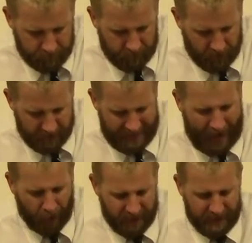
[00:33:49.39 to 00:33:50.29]
Because
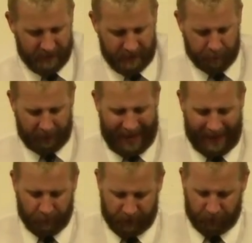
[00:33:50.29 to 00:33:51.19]
now this is his
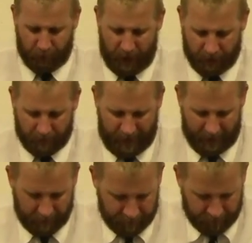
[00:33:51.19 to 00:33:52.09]
plan with the 300
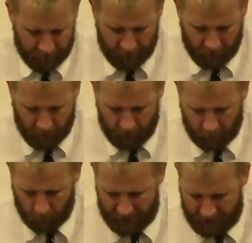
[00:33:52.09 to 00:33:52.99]
men. What he